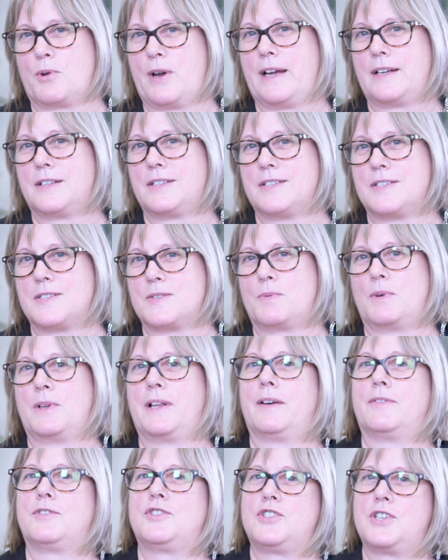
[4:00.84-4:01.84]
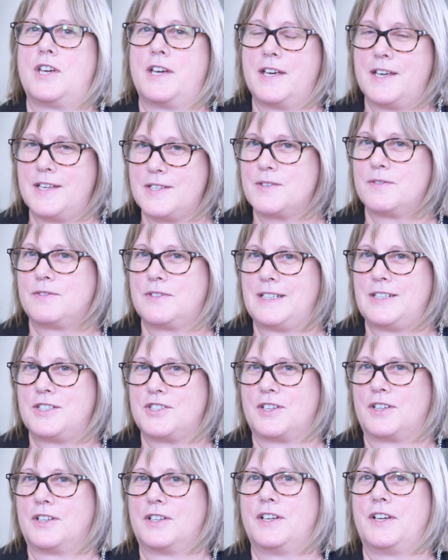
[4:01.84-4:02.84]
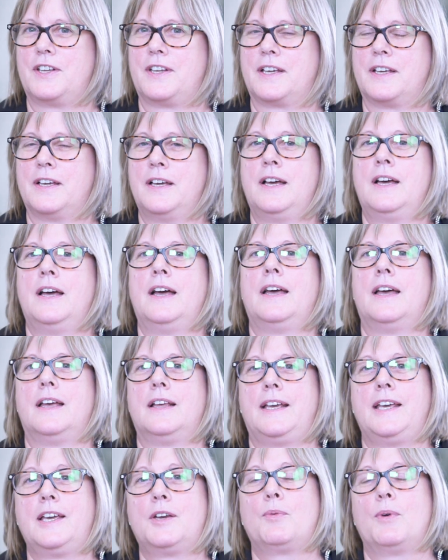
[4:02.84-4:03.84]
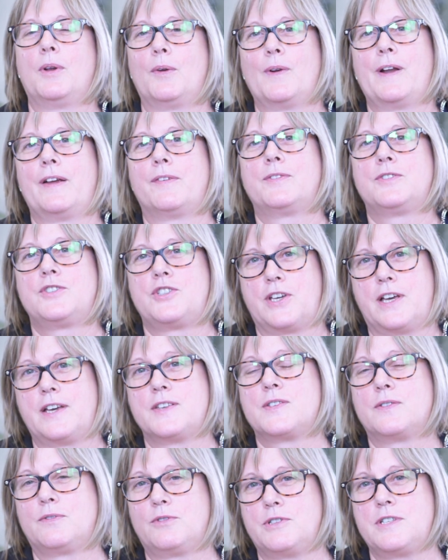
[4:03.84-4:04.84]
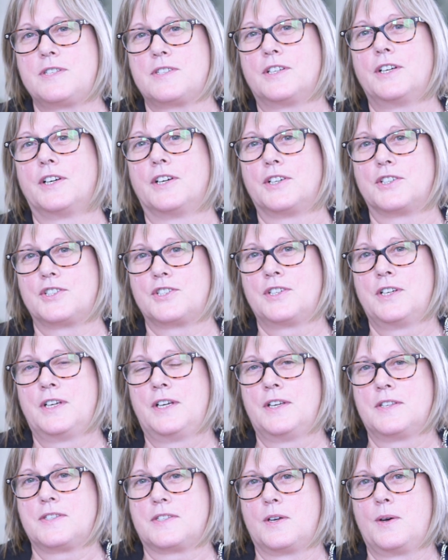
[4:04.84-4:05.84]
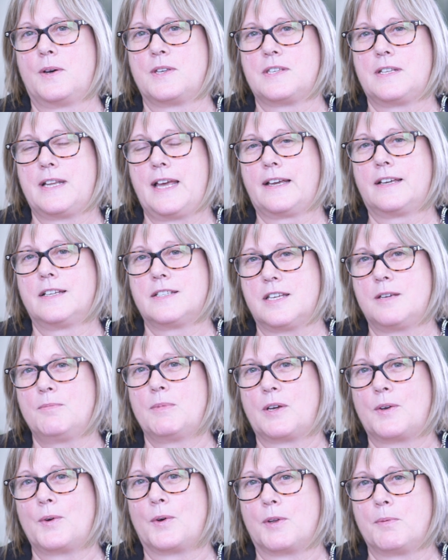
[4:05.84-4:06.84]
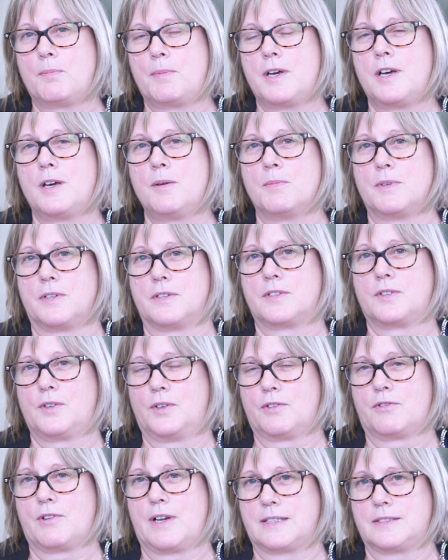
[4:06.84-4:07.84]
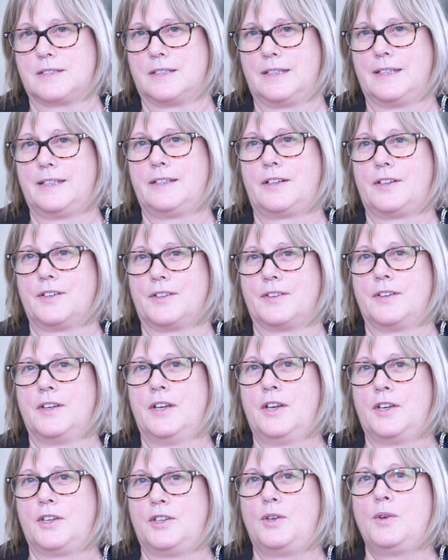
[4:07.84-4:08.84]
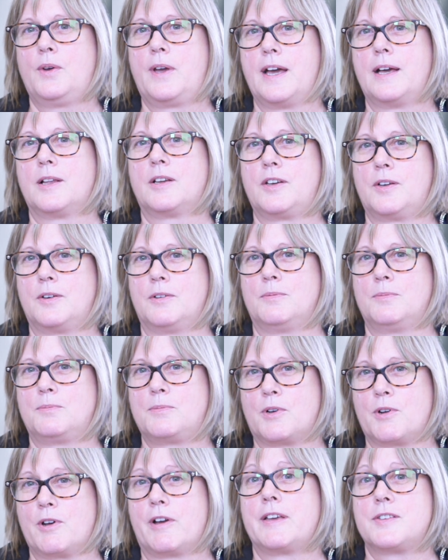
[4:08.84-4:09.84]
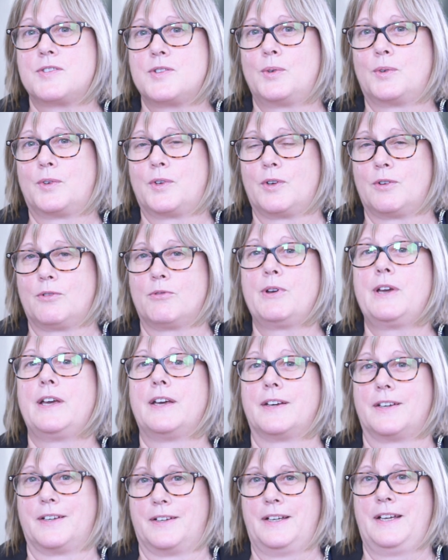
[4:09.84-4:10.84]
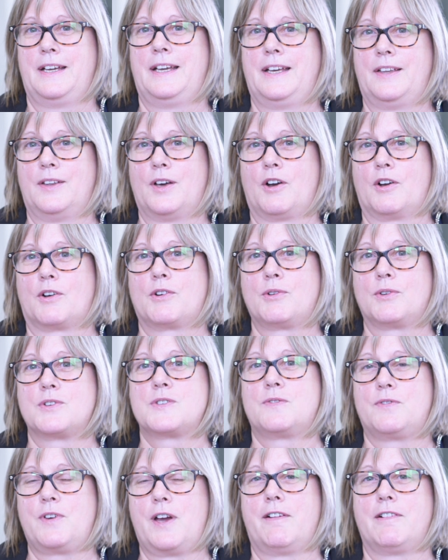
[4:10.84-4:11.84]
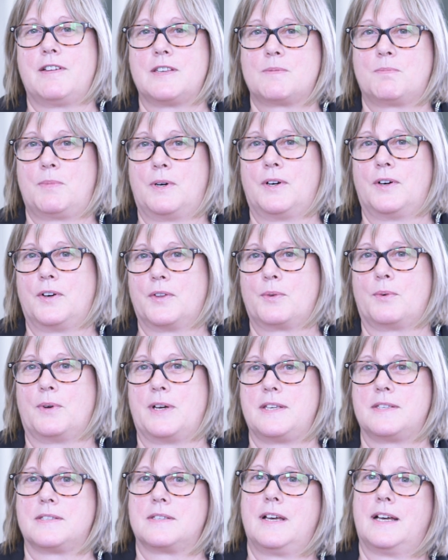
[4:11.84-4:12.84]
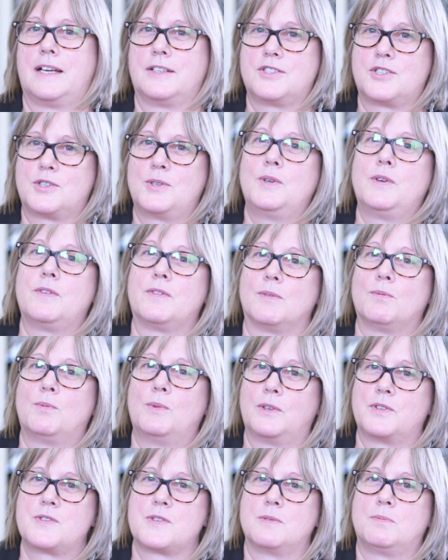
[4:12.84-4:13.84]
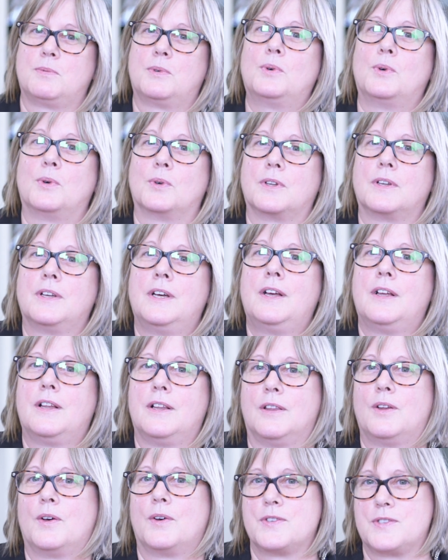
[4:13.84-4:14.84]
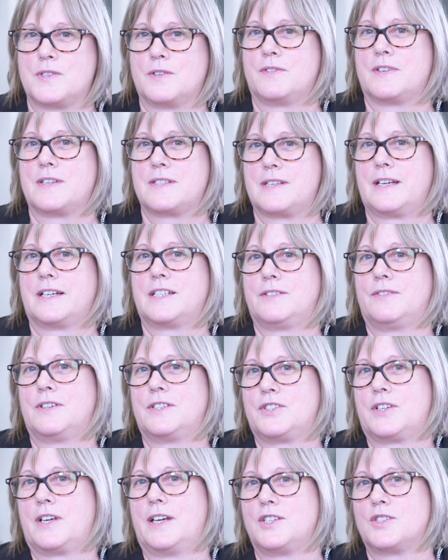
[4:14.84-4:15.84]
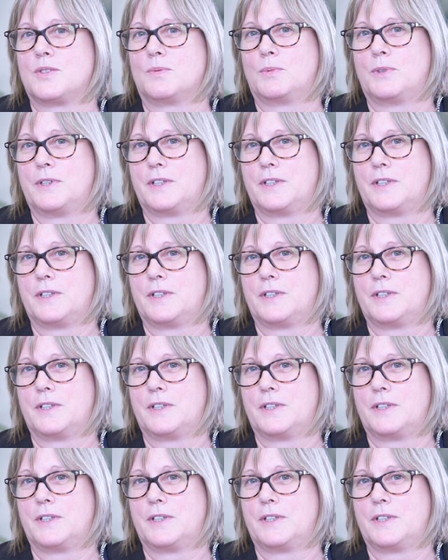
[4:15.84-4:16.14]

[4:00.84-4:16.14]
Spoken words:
practice, we'll have chairs of teaching and learning, equally we'll have chairs of research. So as an academic on a permanent contract at Lincoln, you can progress your career across various pathways, and 2 of them will support lots of executive education